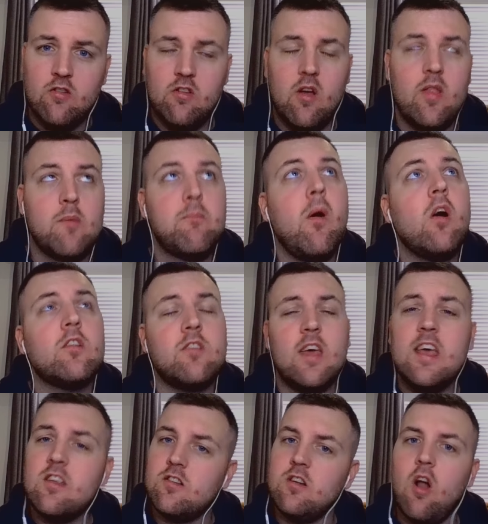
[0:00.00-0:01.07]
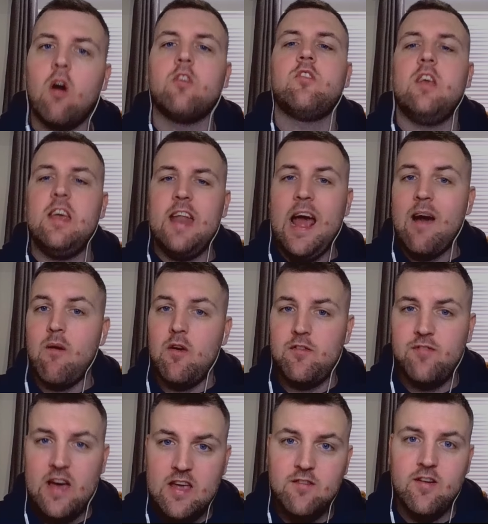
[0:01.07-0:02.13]
So the bot is not in our
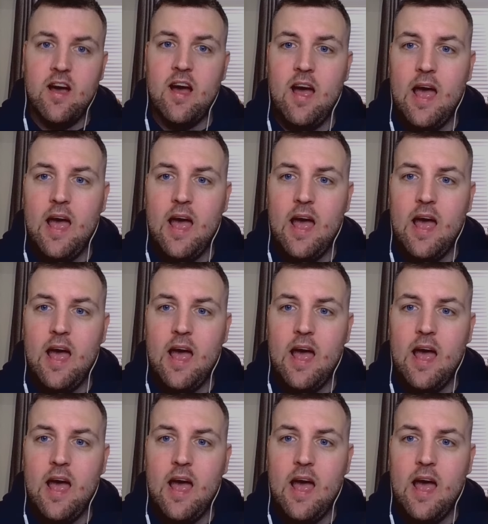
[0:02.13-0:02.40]
favour.